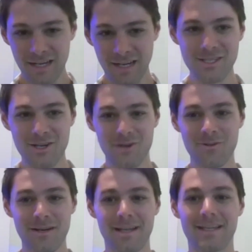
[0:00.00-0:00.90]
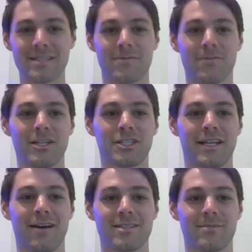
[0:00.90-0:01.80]
Two is
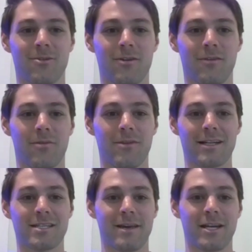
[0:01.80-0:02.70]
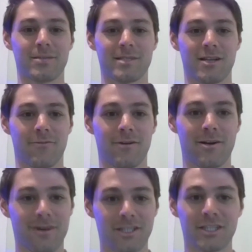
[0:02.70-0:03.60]
fleshing out some more of our practice management software
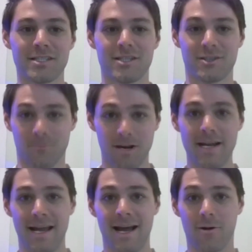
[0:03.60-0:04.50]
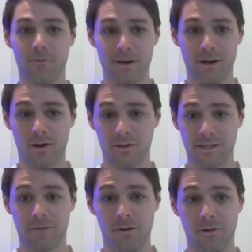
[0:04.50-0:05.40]
integrations. So right now we are
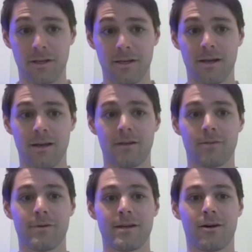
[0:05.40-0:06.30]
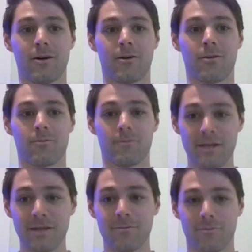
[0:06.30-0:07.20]
Clio only. We are
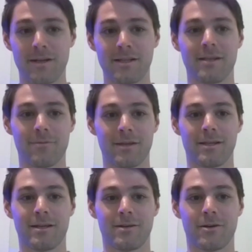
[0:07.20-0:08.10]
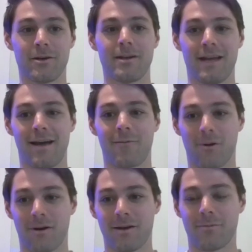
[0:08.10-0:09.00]
really, really, really good at
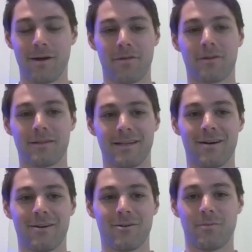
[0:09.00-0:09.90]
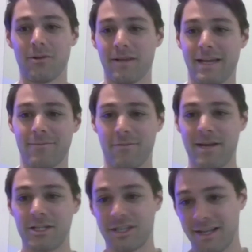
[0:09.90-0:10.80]
working with Clio, pulling
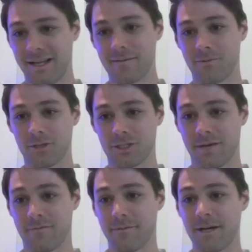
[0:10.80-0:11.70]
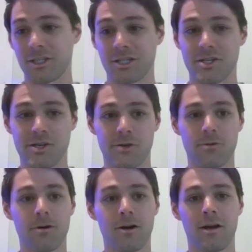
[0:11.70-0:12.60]
information in, pushing information to.